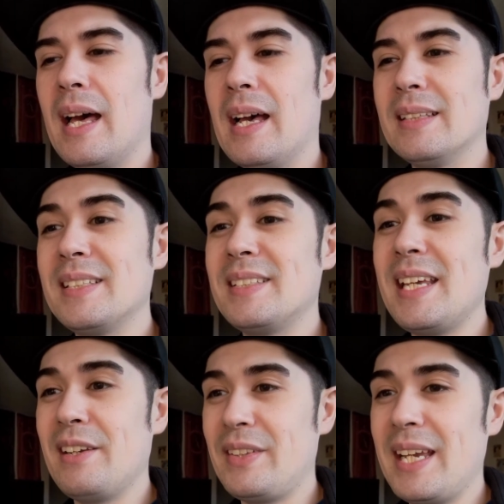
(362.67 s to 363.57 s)
let's
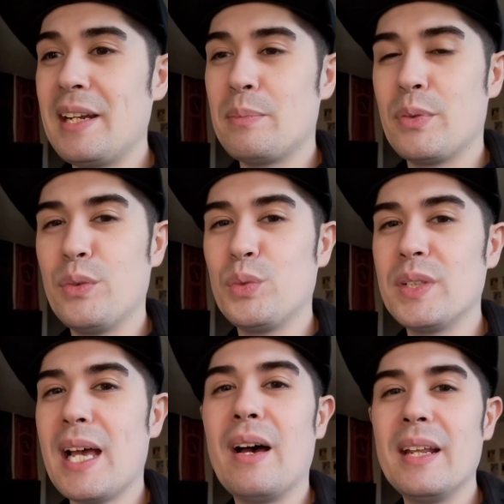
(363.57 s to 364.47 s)
see if they get approved
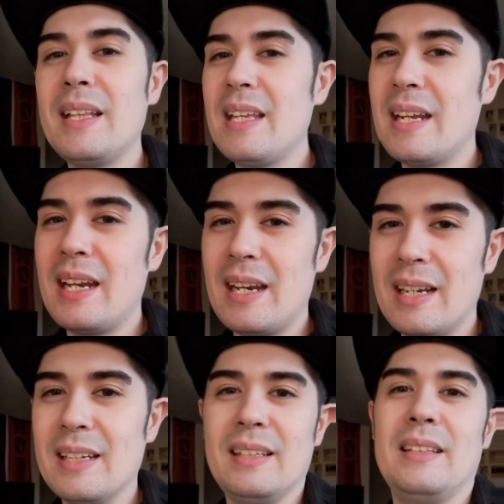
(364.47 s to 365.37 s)
without it, and then
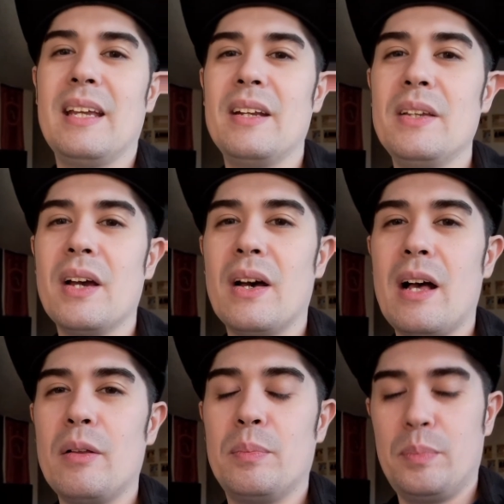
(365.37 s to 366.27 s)
there you go.
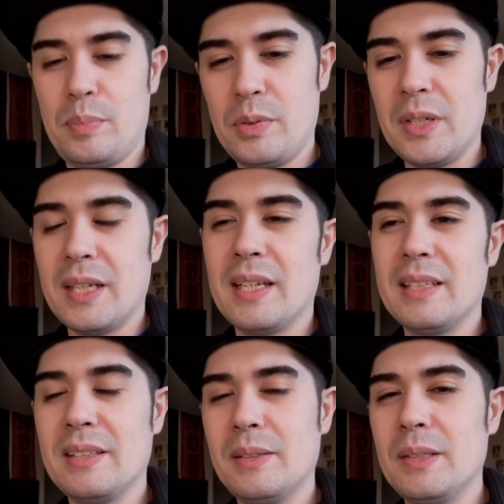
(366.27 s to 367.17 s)
I'll put
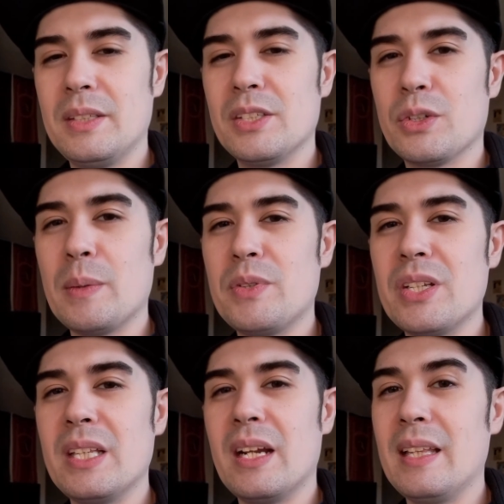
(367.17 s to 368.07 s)
a
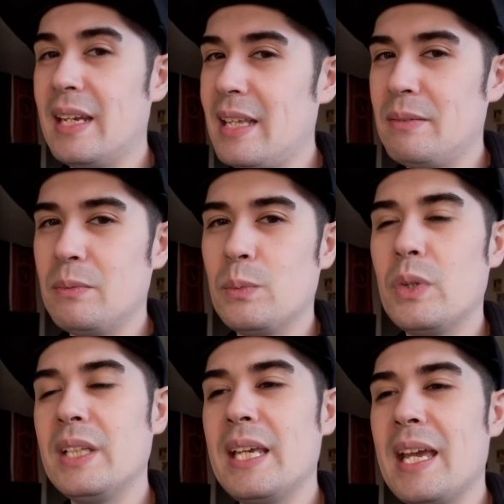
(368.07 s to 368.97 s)
description there that it
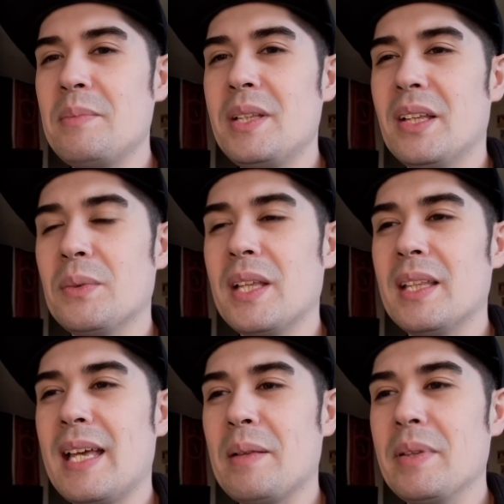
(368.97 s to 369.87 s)
really can be done
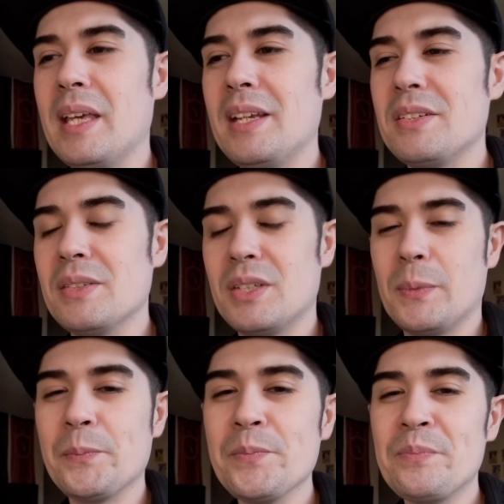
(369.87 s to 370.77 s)
without the application.
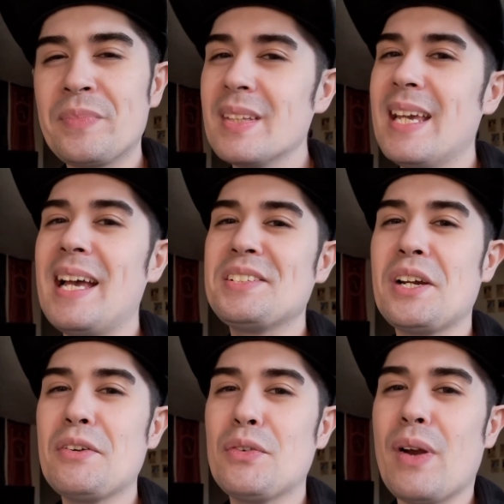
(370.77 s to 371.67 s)
So, yeah,
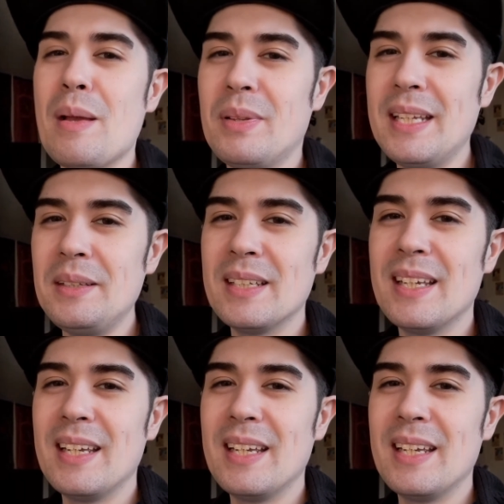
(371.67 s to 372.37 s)
sorry for rambling,